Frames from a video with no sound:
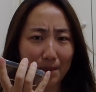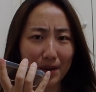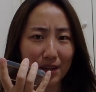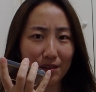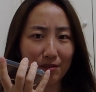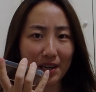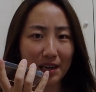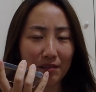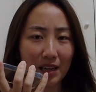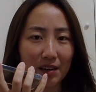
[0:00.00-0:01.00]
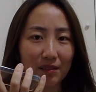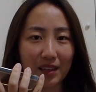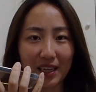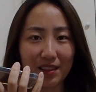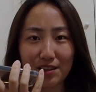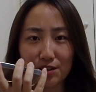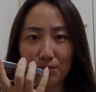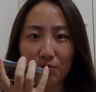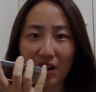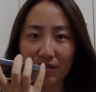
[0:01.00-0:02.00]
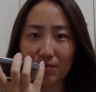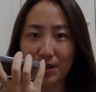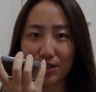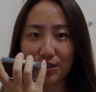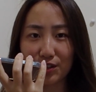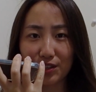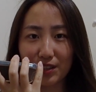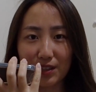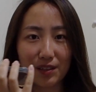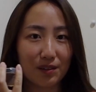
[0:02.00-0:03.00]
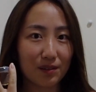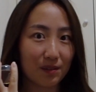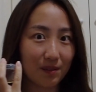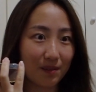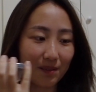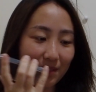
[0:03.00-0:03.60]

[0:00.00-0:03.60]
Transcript: I'm not gonna read out loud. Like, these are private messages, so...